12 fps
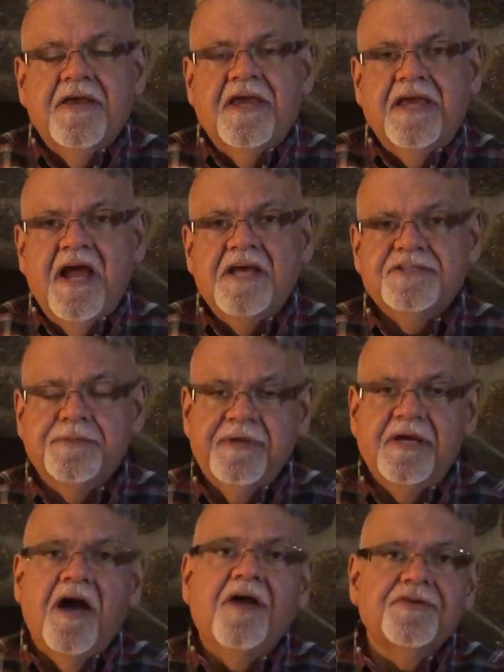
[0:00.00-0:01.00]
It has to
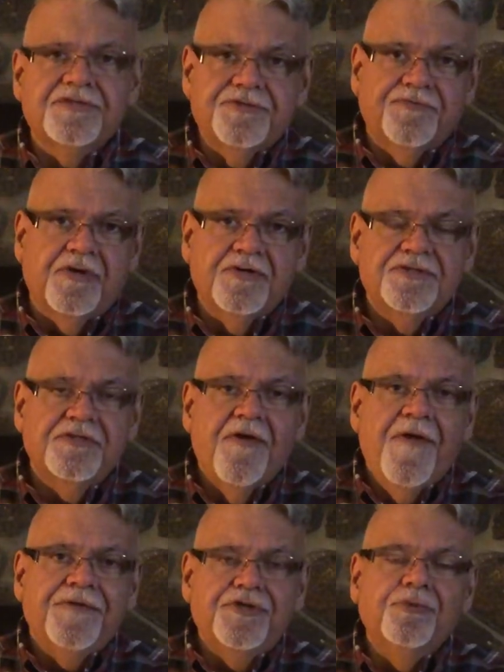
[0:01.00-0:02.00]
be others first.
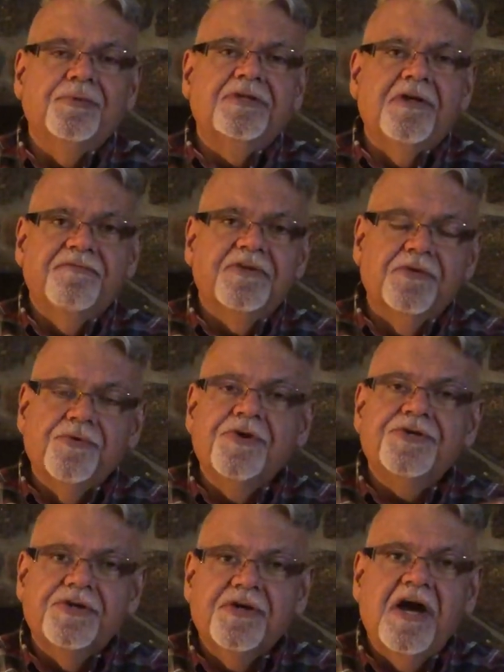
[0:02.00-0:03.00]
You will love the
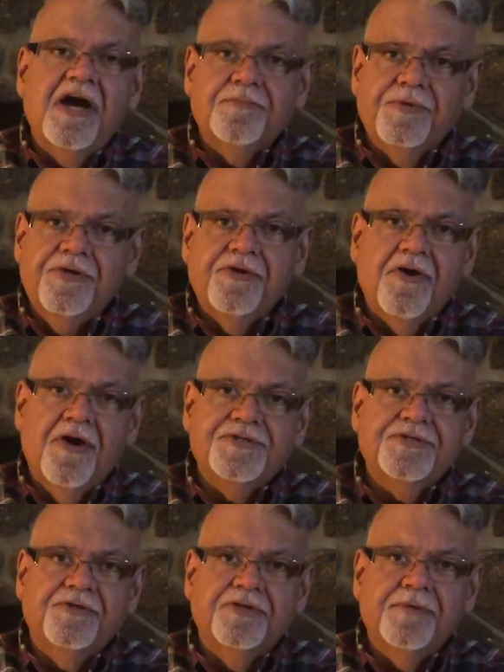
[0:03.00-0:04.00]
Lord your God with your heart,
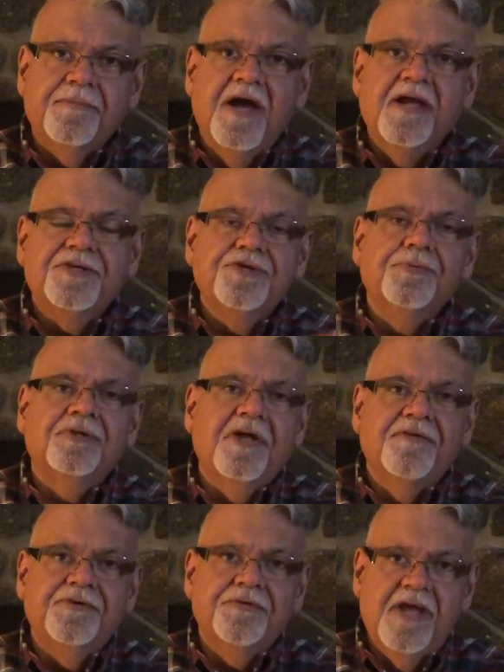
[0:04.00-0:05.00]
soul, and mind. You will
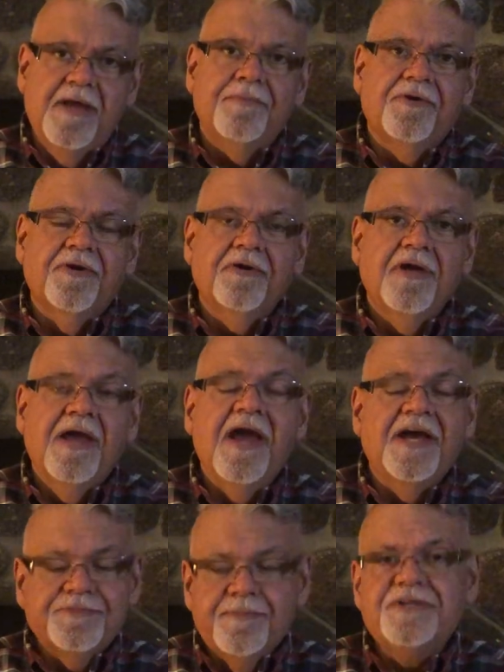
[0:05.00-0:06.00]
love your neighbor
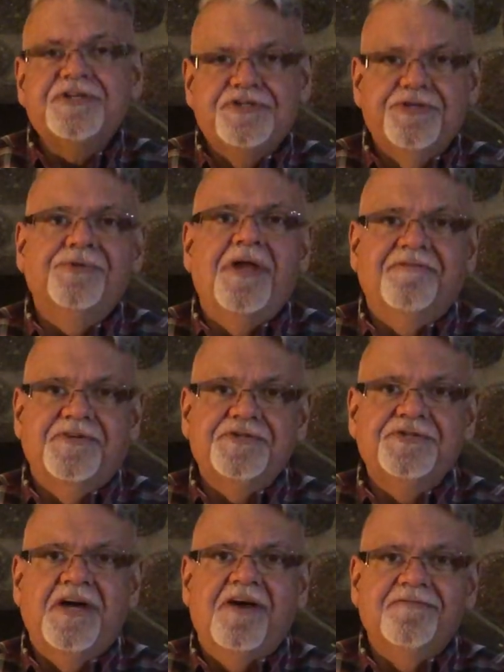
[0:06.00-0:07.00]
as much as you love
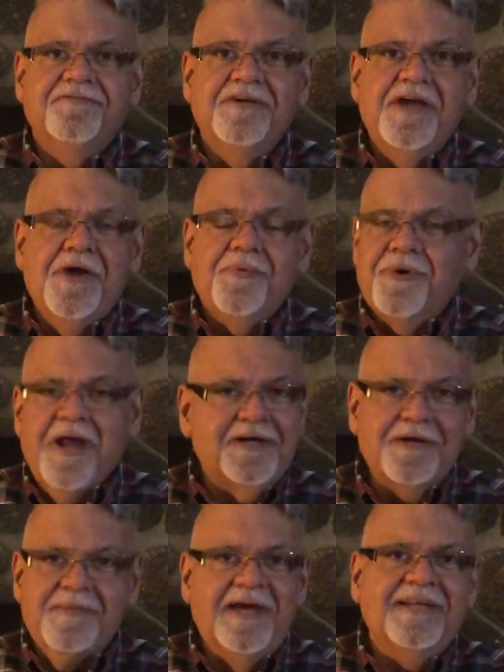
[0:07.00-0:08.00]
yourself. We're not
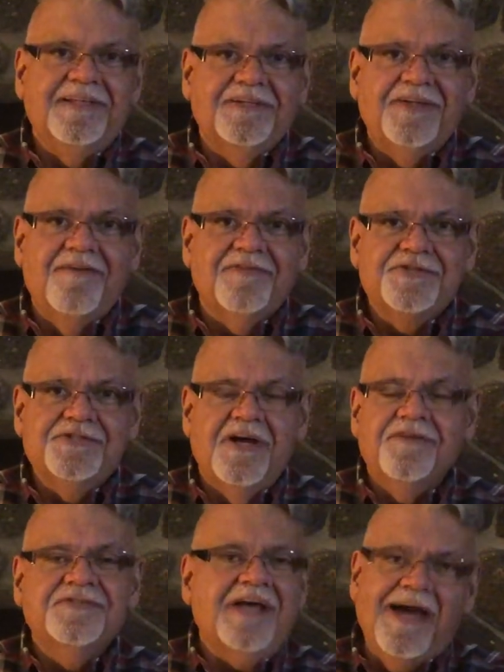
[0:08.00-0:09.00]
commanded to love
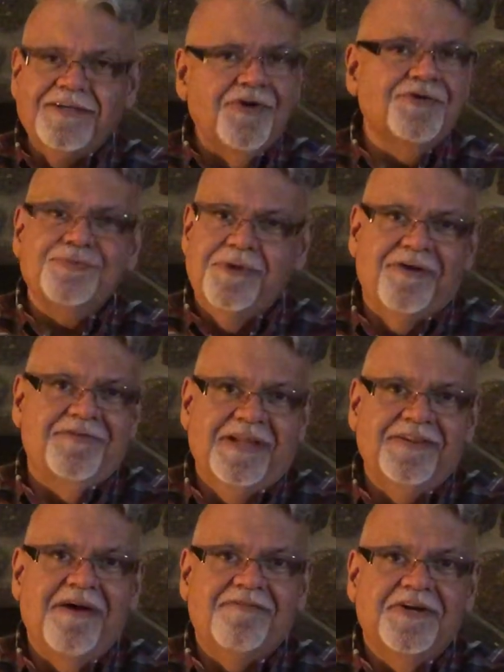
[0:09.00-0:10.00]
ourselves. God knows we already
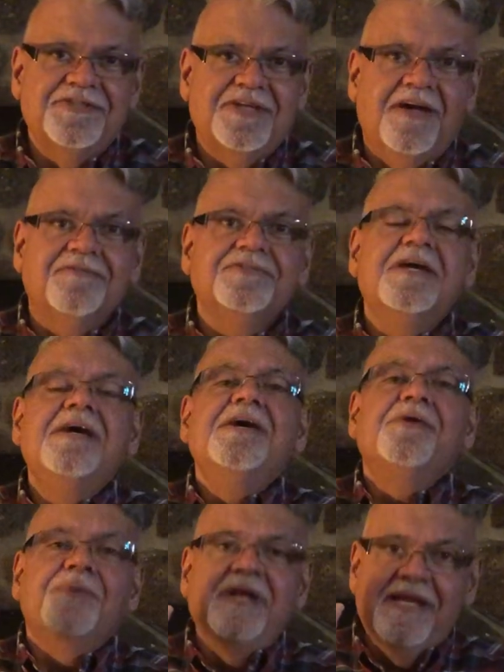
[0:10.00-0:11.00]
love ourselves.
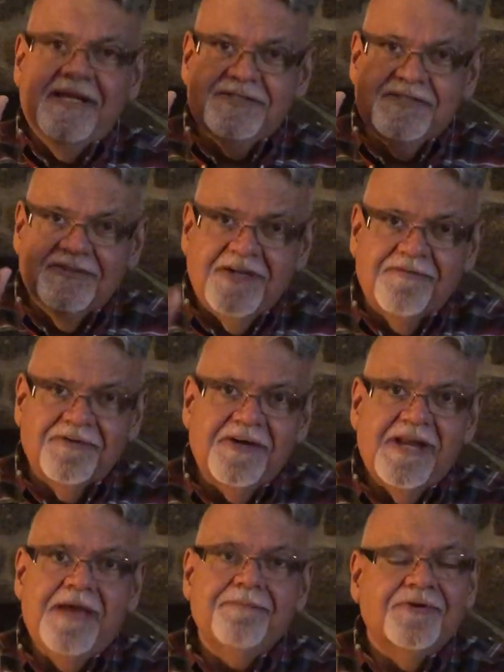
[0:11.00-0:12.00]
We need to love our
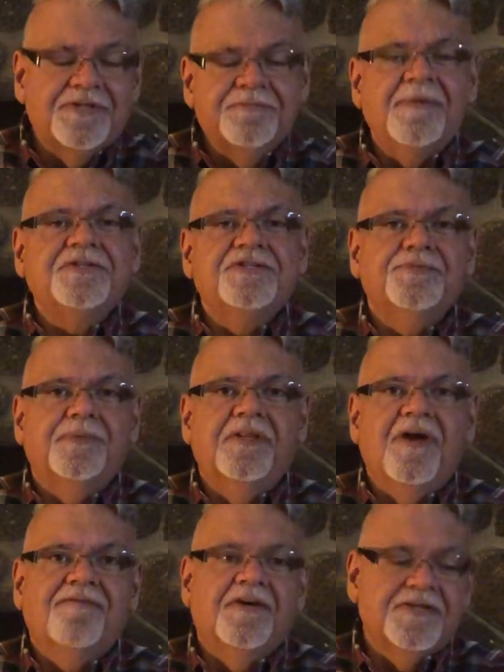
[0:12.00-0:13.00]
neighbor as much as we
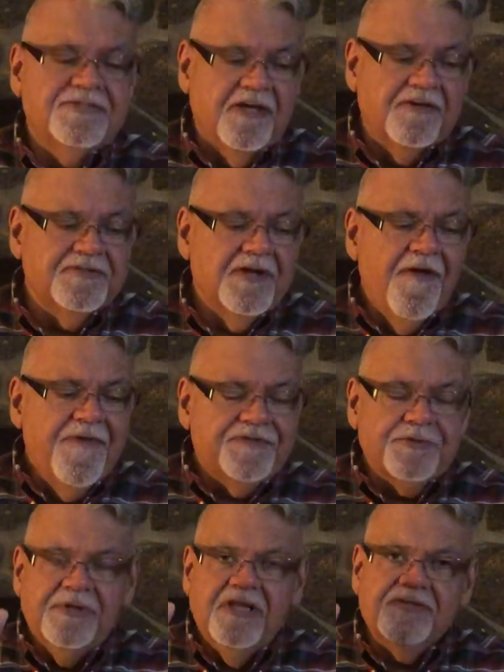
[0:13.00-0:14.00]
love ourselves.
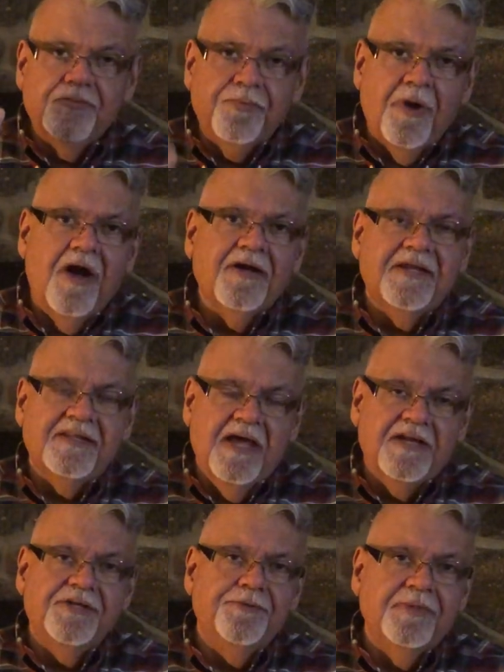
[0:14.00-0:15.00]
So we need to walk in
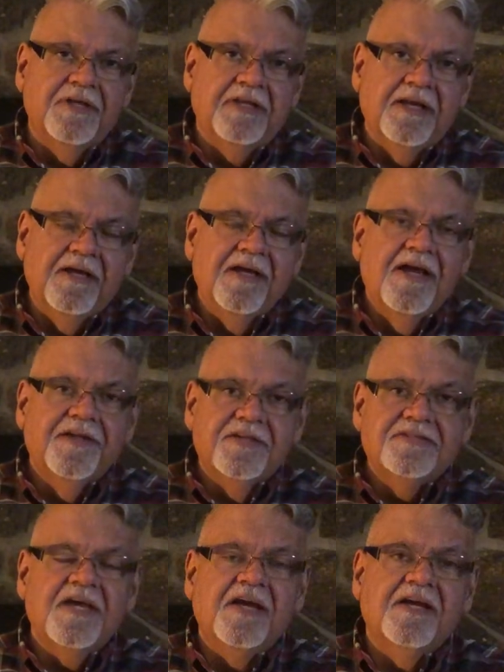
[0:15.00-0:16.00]
that humility. The
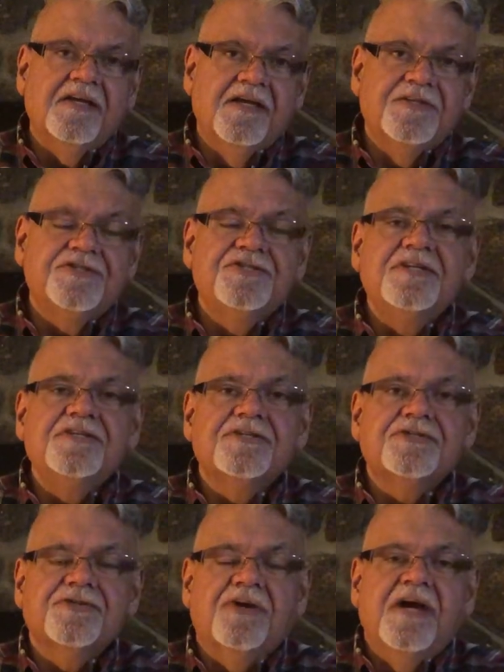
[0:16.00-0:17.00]
second is
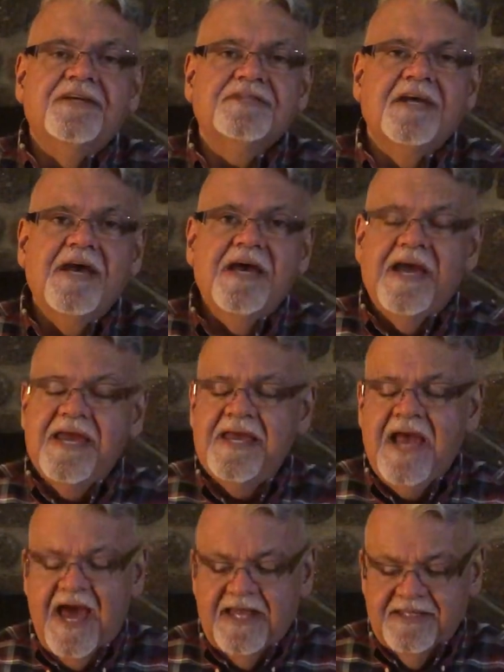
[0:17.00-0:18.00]
Jesus Christ, he
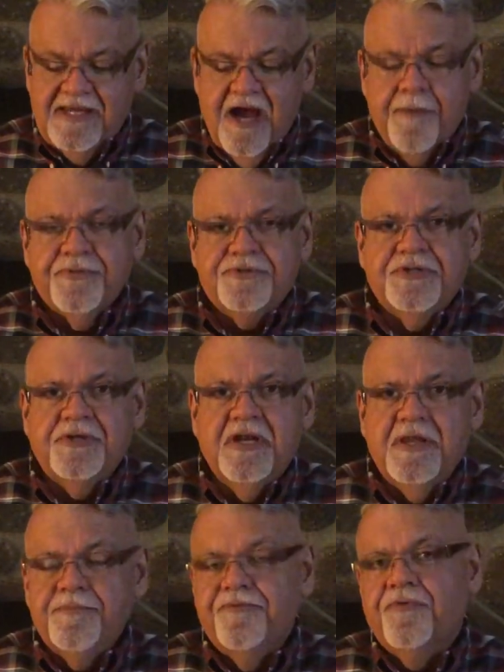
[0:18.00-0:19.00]
had the
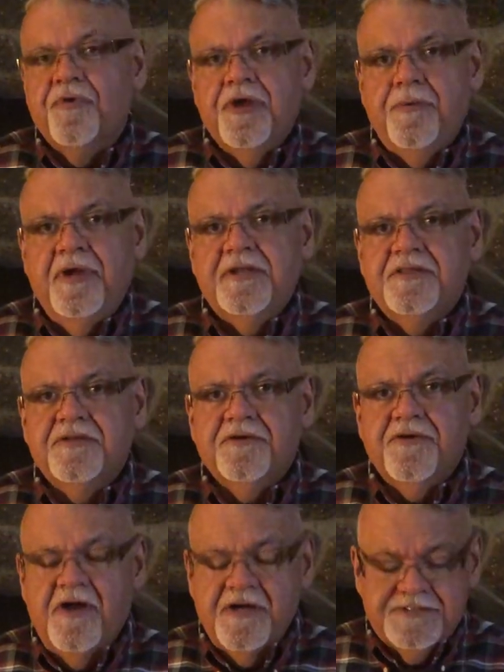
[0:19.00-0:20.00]
opportunity before he went to the
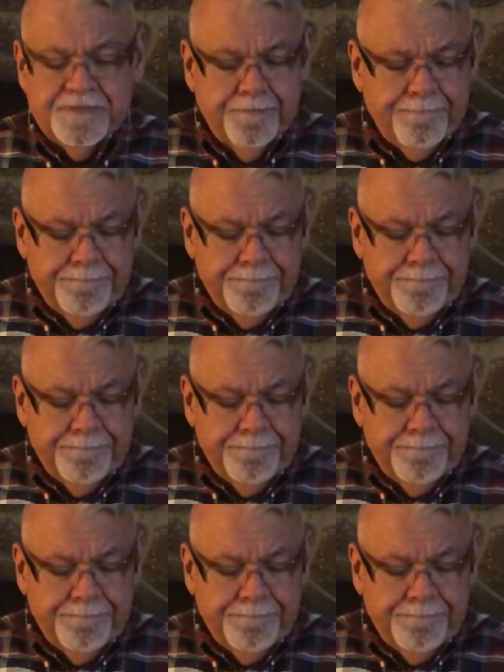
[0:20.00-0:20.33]
cross,